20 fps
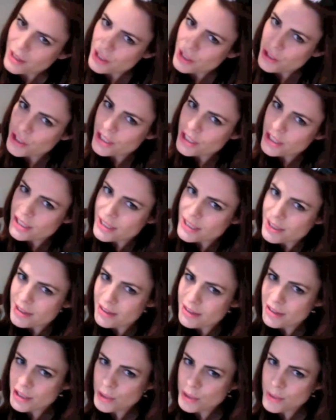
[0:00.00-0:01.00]
Just
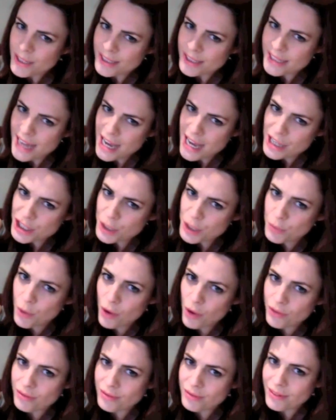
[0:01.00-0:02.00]
twist as you
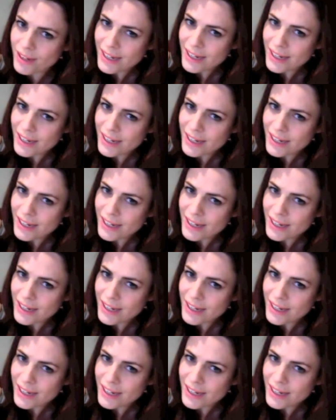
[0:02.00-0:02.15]
want.